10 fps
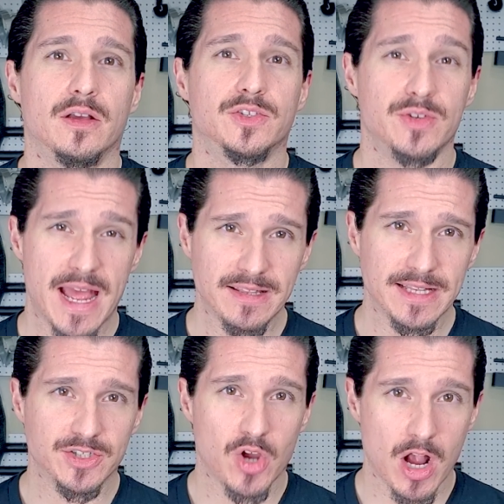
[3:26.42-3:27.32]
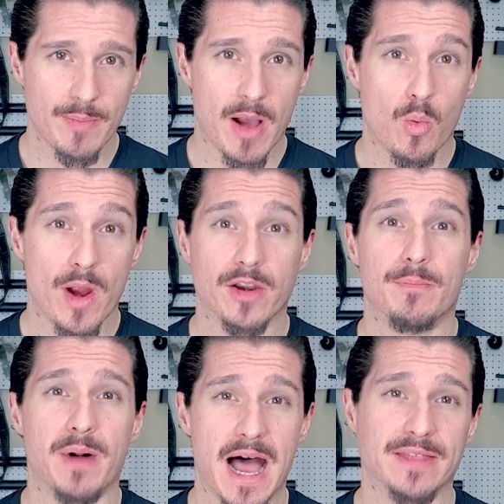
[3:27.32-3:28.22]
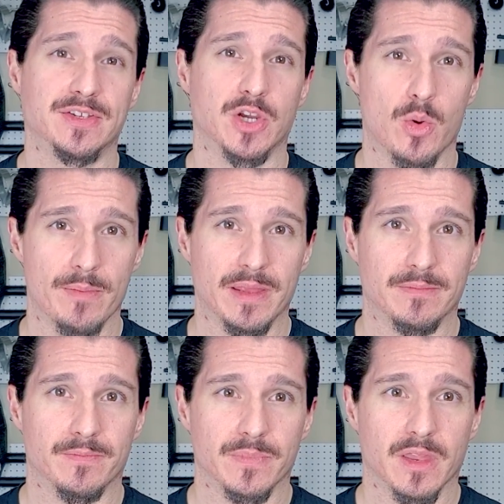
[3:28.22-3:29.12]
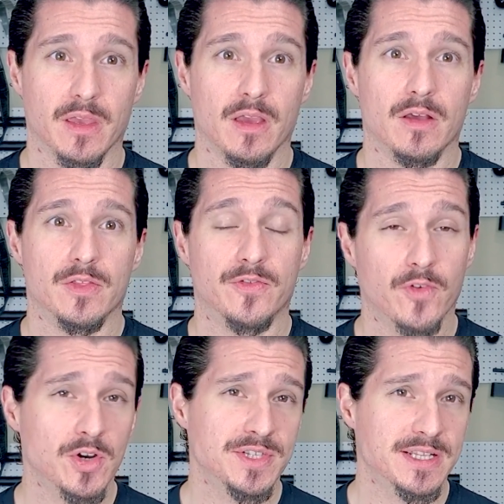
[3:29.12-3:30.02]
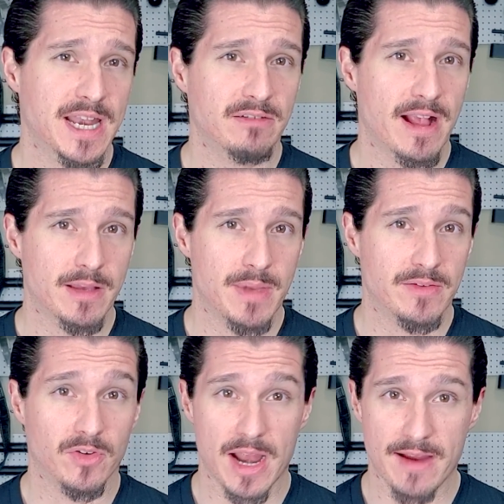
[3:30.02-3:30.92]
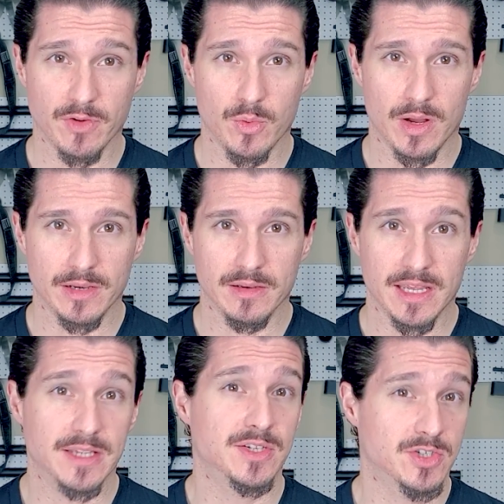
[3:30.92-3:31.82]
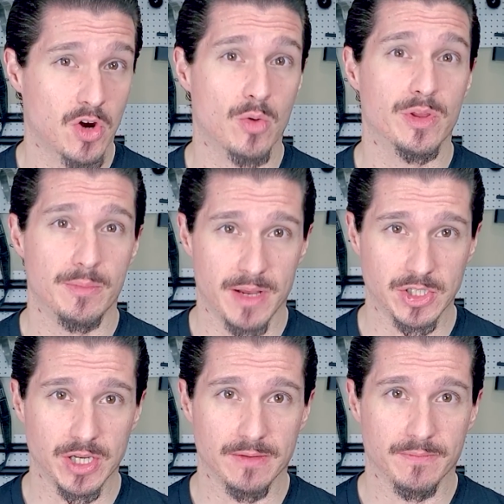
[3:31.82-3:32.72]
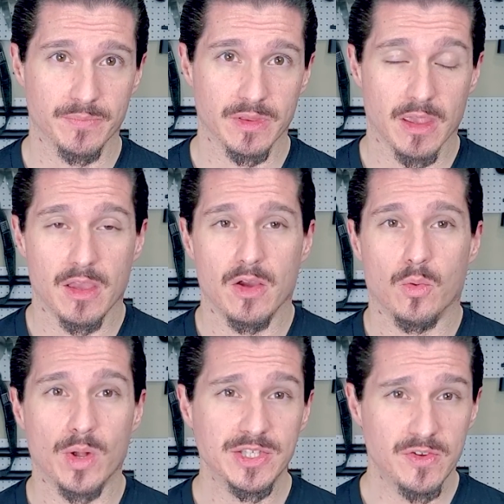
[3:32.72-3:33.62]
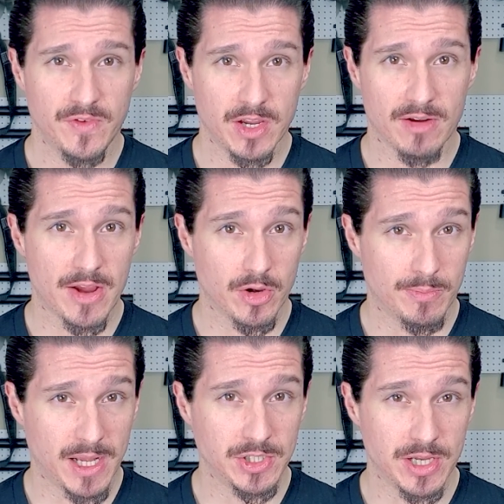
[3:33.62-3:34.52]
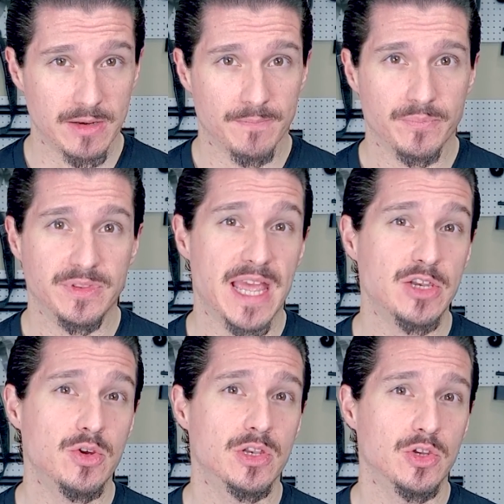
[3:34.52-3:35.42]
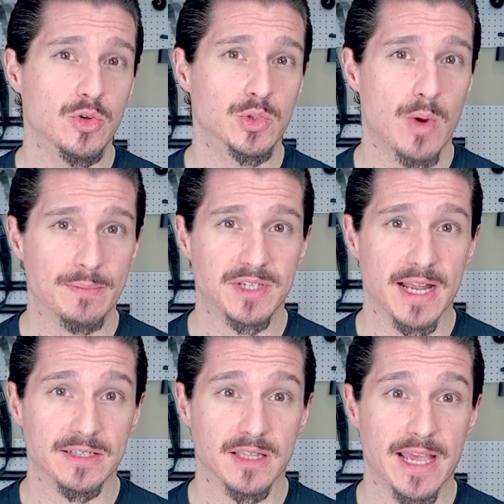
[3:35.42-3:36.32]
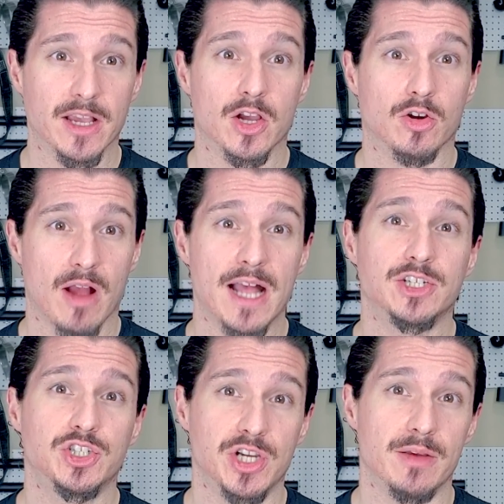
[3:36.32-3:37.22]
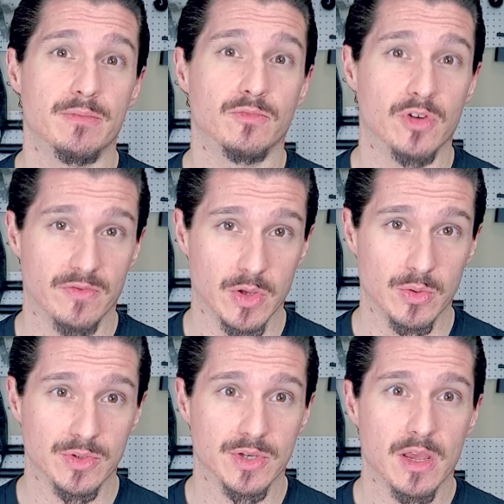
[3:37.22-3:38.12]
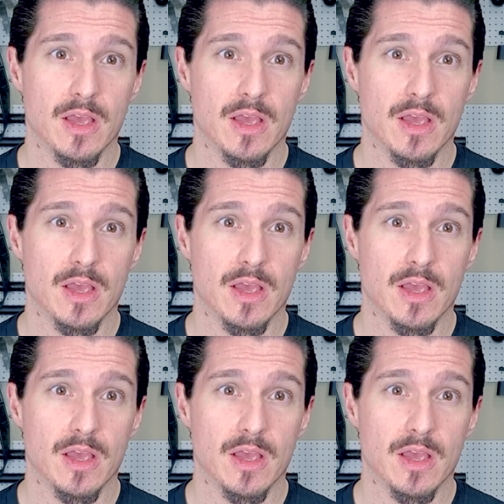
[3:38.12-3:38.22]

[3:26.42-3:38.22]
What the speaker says: So now let's talk about where to buy this equipment. The first thing that I recommend for everyone is to start with a budget. Once you figure out your budget, then you can use websites like Garage Gym Reviews